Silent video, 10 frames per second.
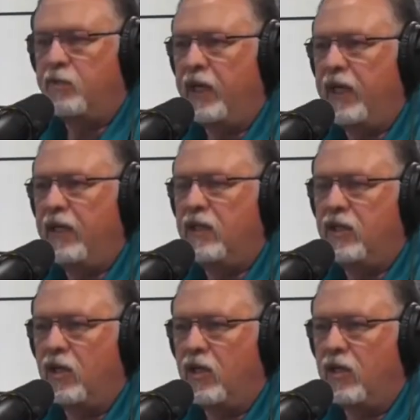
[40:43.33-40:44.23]
bringing the
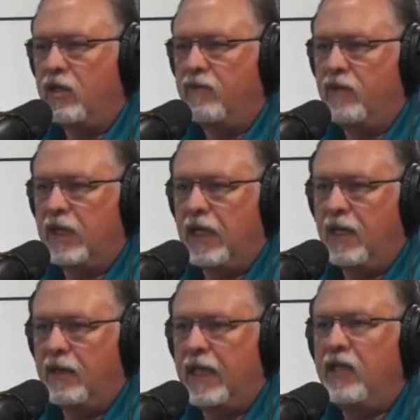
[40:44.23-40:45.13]
dog
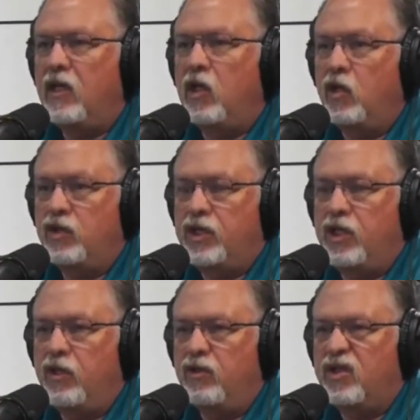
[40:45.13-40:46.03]
in close
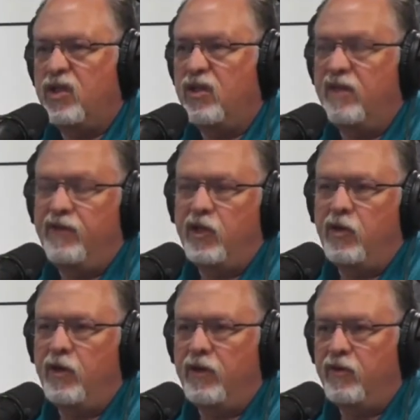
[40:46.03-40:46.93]
to you so that if you're
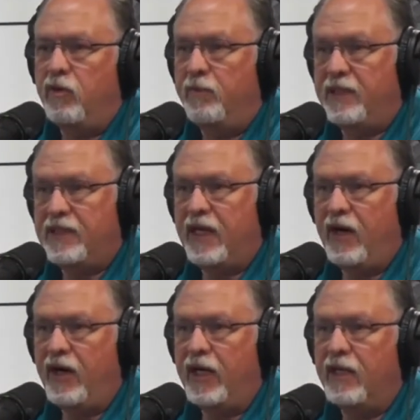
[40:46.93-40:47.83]
going through a busy
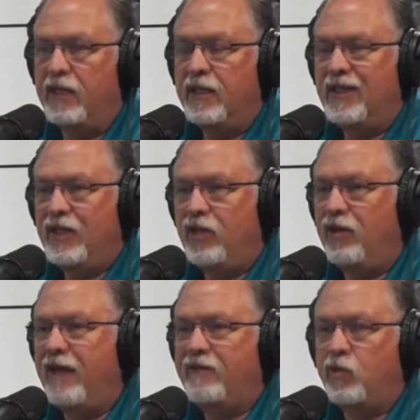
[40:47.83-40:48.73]
area, you
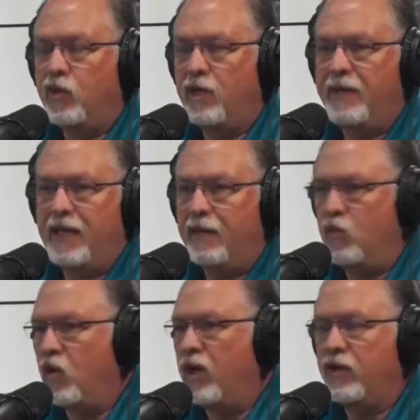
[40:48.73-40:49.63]
don't have to worry about him
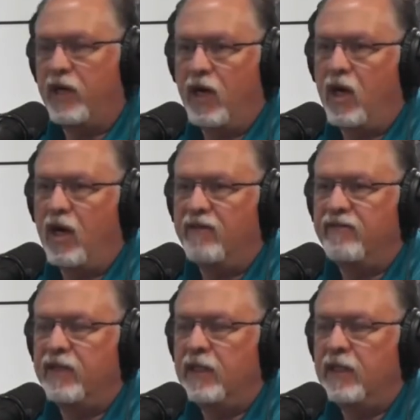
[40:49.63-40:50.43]
wandering off.